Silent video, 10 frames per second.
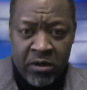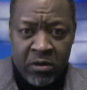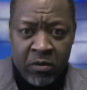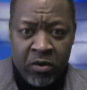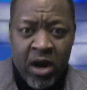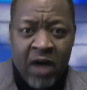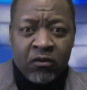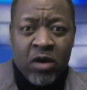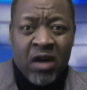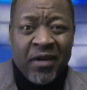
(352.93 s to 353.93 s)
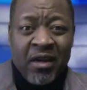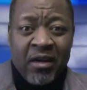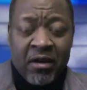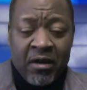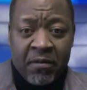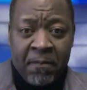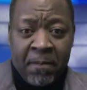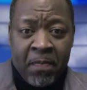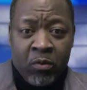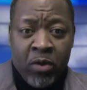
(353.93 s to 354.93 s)
We don't have to have a leader.
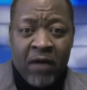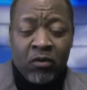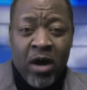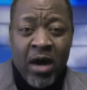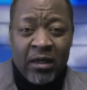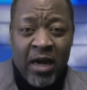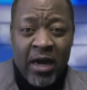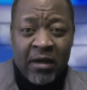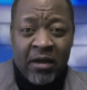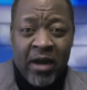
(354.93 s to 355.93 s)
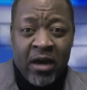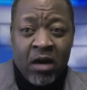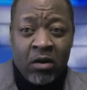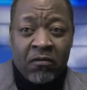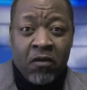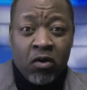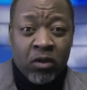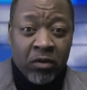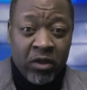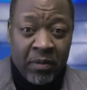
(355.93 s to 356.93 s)
We have to act like how the force
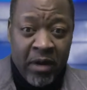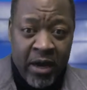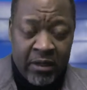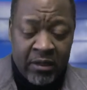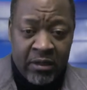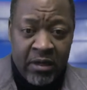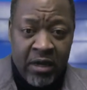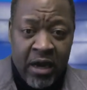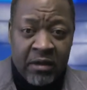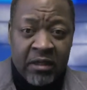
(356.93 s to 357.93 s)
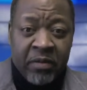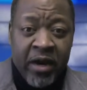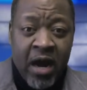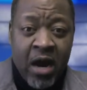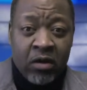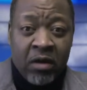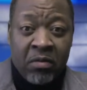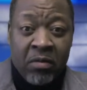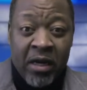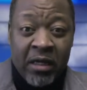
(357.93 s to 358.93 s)
multipliers in spreading out
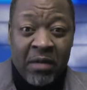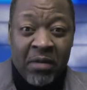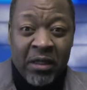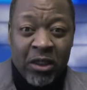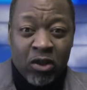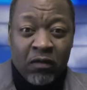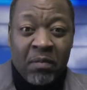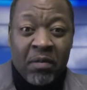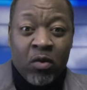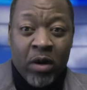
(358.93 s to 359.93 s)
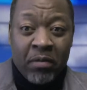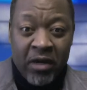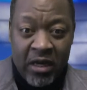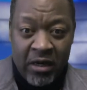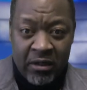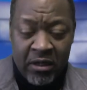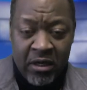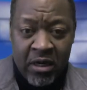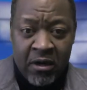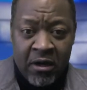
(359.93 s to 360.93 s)
the message of the B1 Brigade.
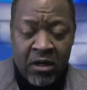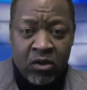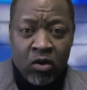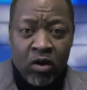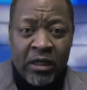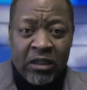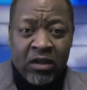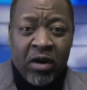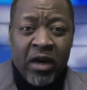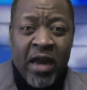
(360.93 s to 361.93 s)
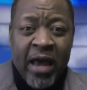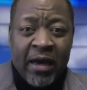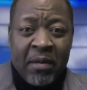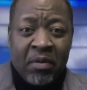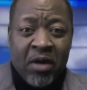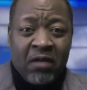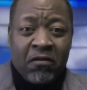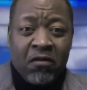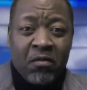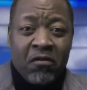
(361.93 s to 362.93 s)
So it's not really like a
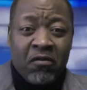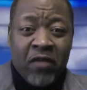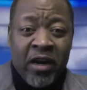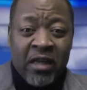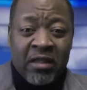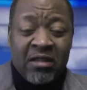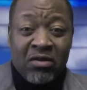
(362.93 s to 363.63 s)
platform for finances.